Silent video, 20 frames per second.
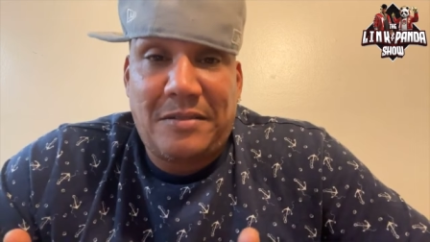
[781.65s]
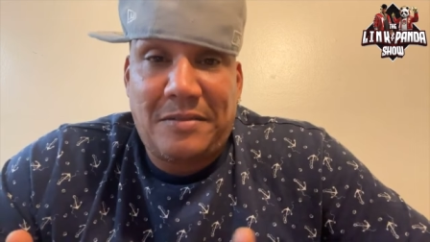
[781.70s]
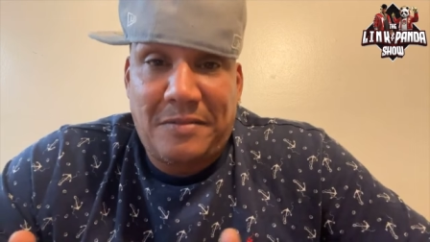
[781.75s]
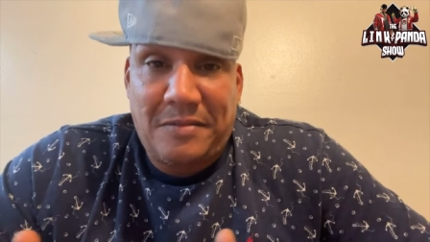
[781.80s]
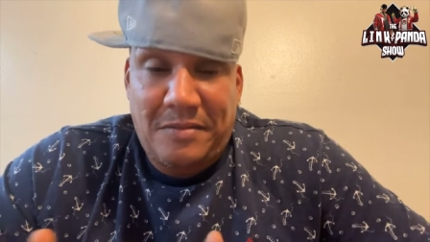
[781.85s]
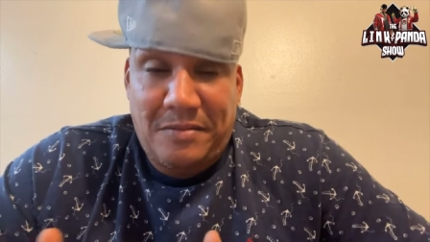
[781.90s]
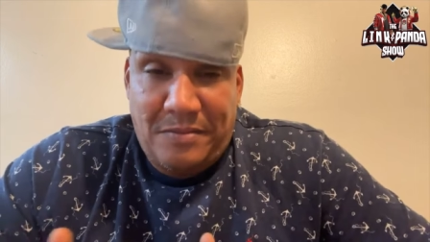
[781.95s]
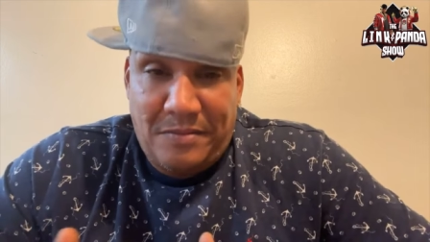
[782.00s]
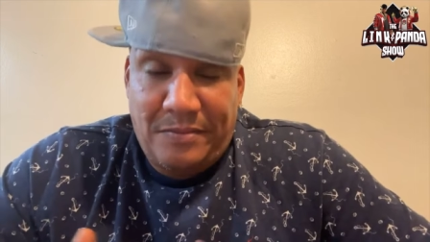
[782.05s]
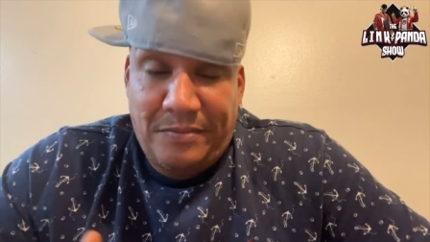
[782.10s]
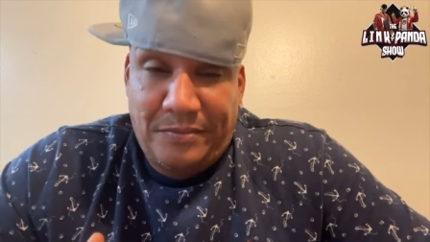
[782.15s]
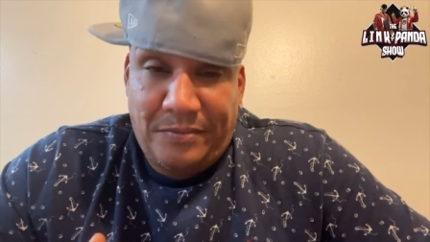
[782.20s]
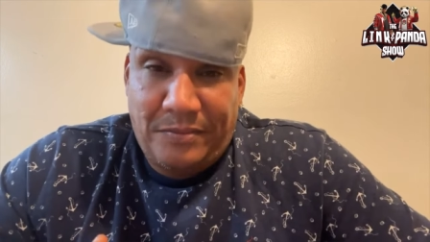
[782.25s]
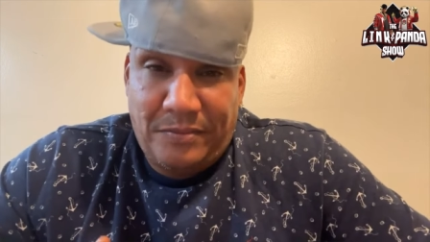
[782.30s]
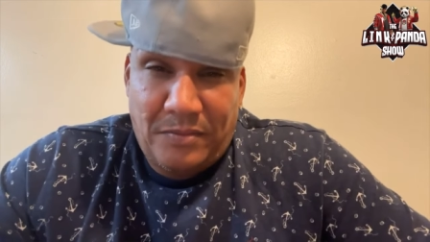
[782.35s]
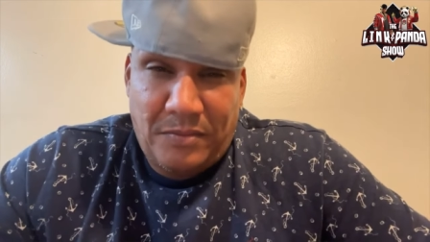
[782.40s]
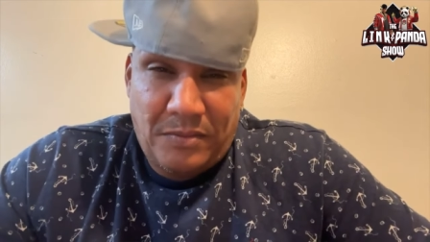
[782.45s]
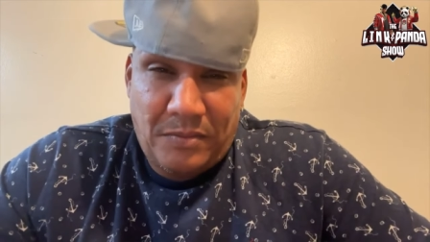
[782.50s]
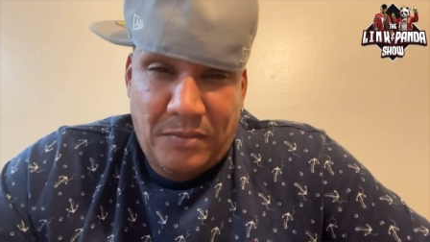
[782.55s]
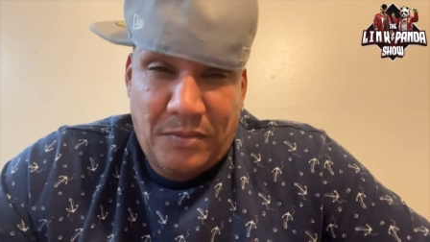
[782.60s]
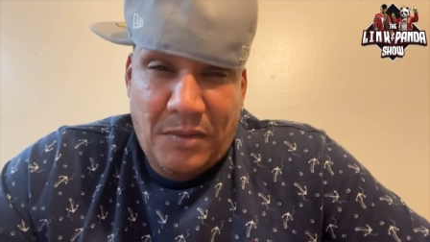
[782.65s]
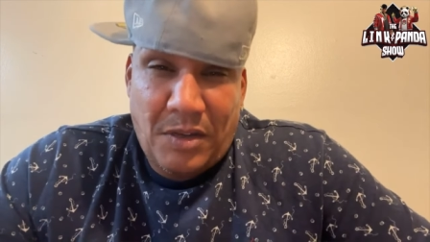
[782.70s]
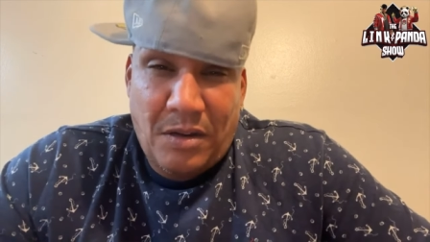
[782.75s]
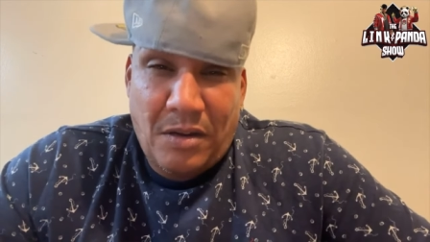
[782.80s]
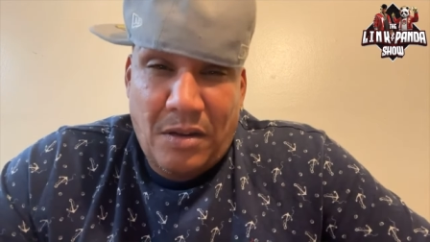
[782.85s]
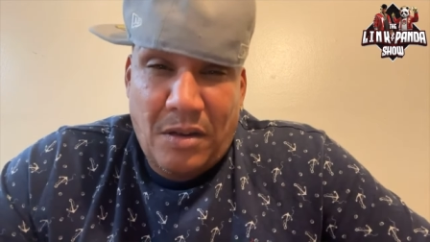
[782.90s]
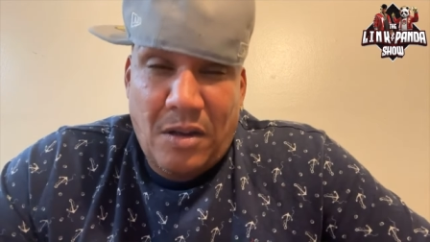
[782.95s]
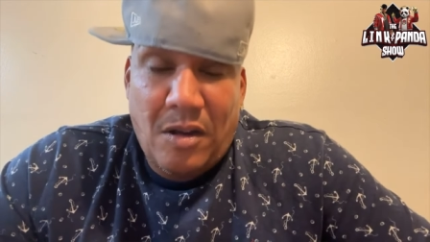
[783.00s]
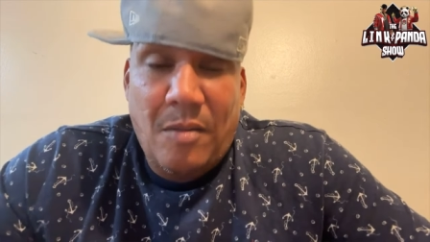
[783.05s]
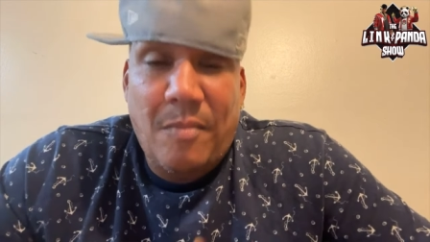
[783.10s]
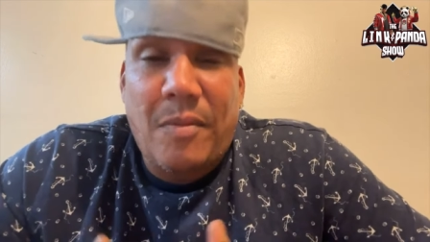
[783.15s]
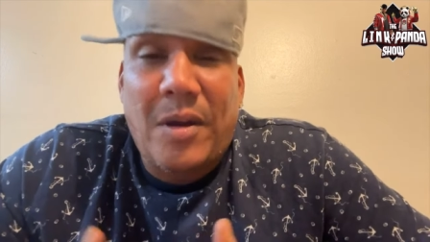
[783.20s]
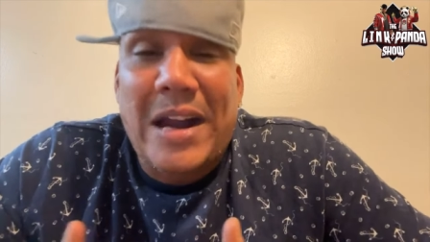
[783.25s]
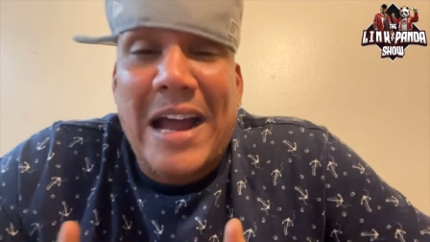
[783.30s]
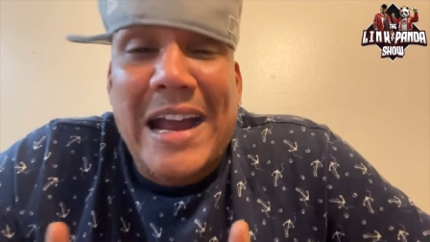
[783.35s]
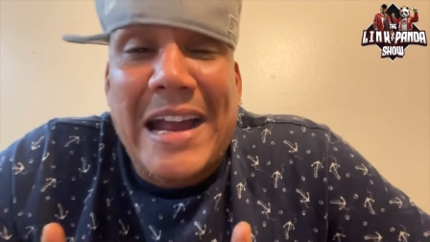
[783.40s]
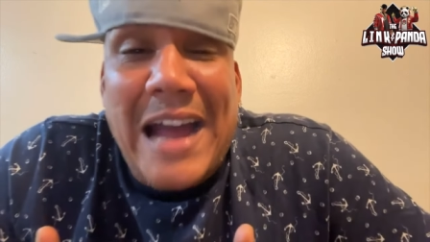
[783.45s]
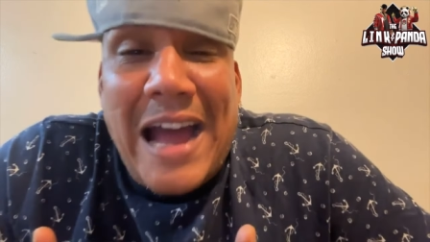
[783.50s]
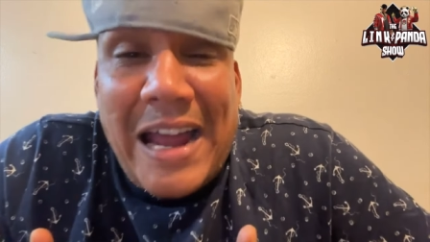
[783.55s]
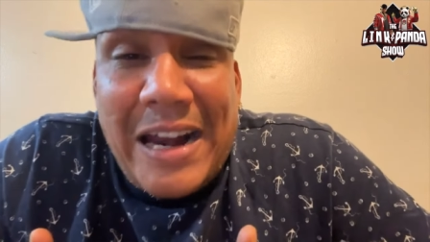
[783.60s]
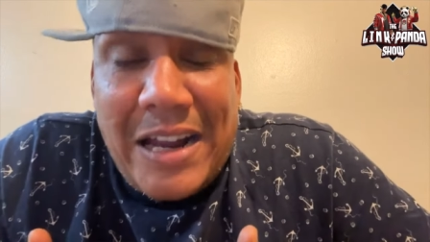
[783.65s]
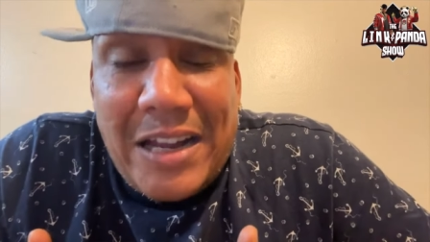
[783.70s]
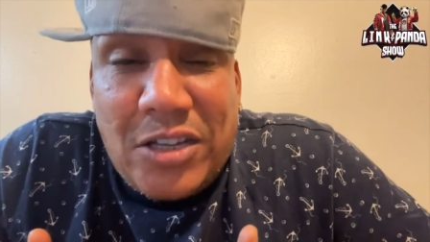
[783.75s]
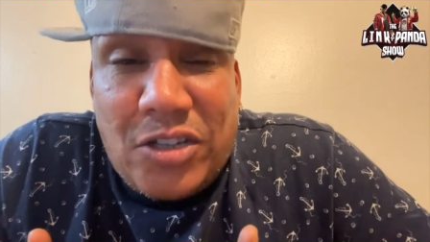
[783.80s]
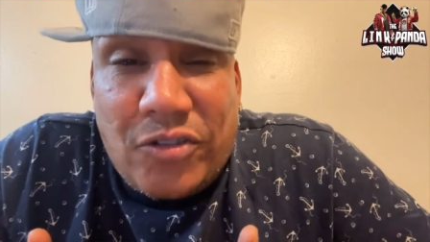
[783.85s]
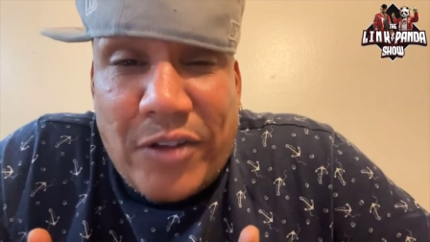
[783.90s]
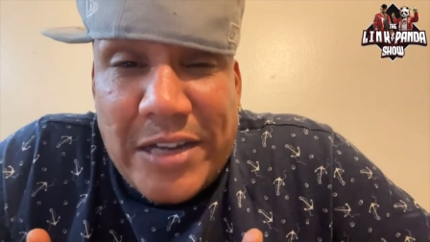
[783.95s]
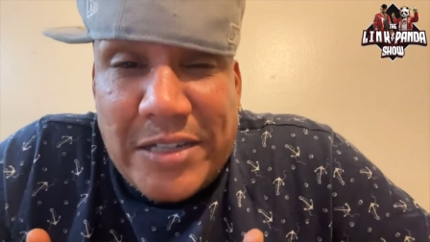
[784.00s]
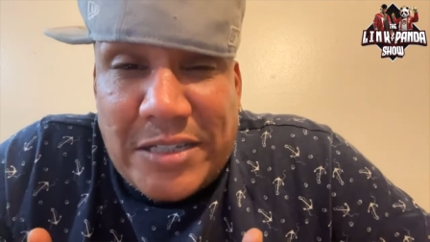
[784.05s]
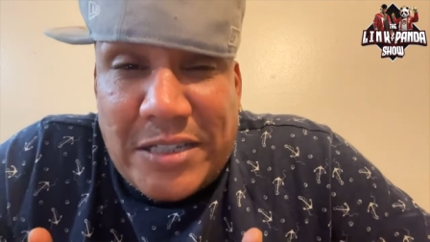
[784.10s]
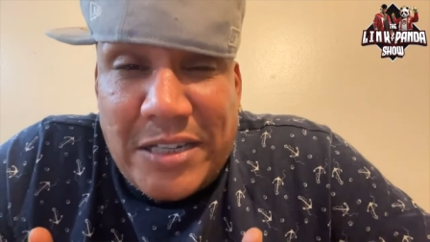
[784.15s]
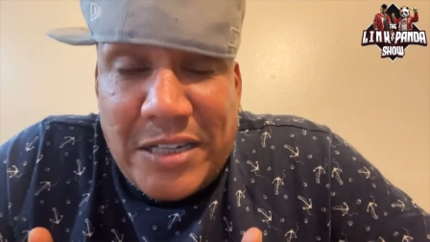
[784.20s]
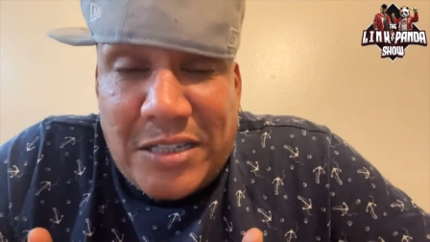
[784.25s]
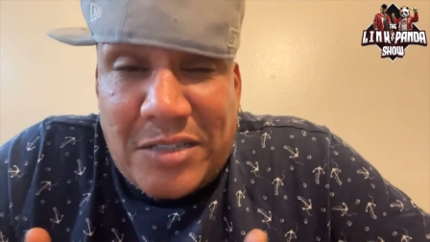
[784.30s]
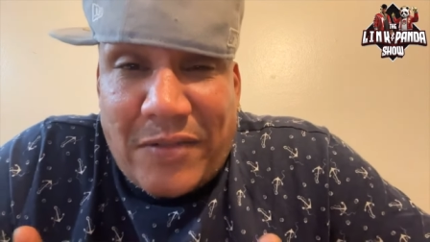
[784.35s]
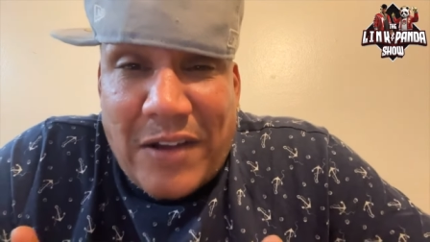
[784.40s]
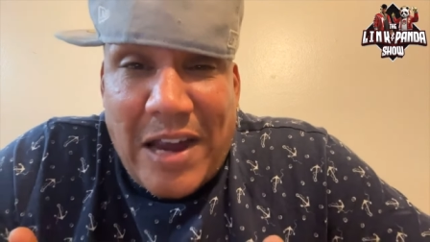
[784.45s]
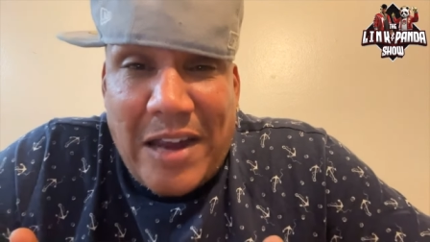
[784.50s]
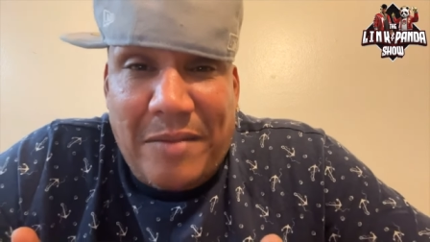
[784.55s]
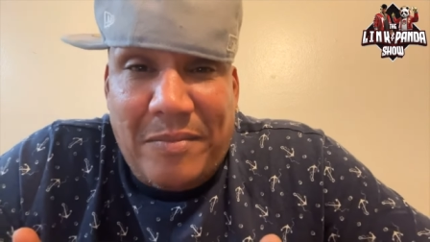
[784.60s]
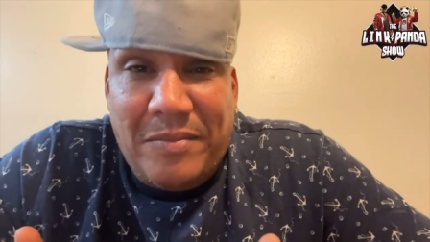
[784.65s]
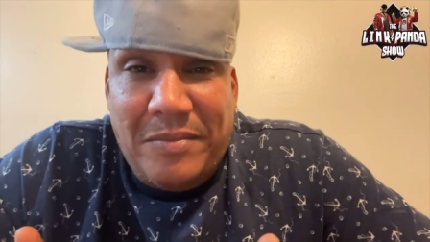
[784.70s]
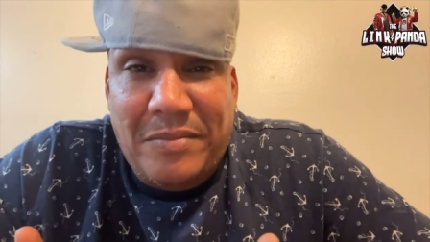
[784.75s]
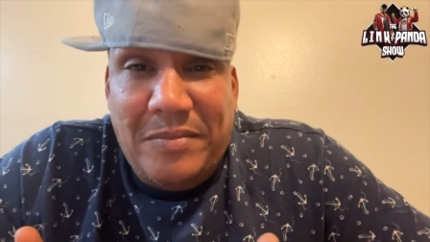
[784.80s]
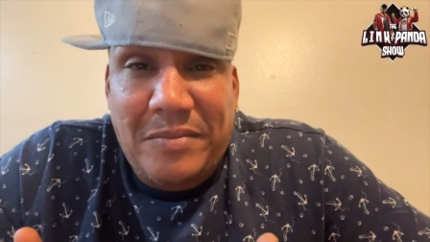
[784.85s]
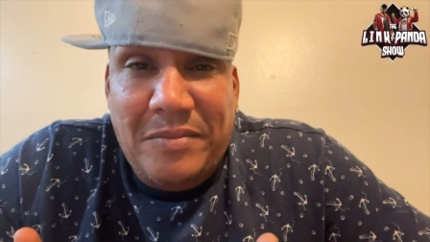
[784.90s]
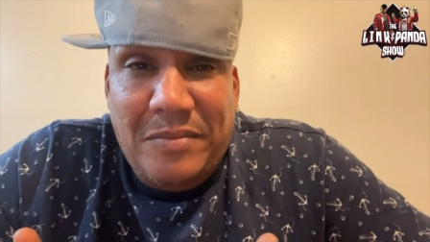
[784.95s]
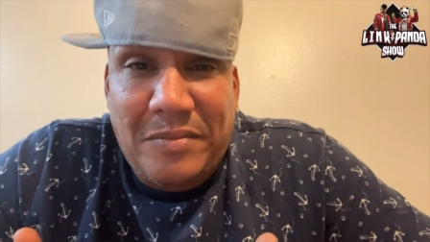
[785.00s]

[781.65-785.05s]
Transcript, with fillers: would, I, would, I wanted to know what Cuban was going to say. But I got to address this, right?